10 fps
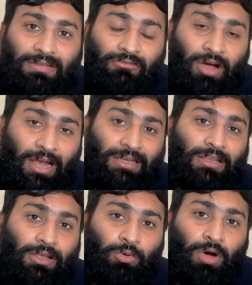is the white
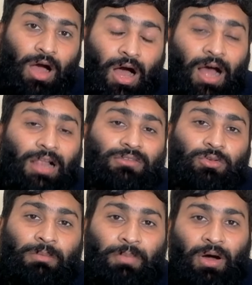oligo also
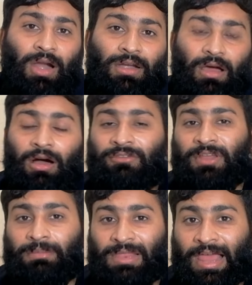the part of the
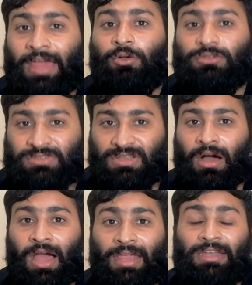
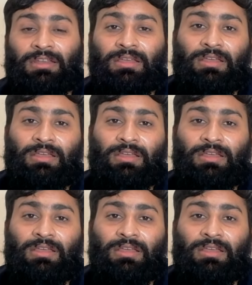melanocyte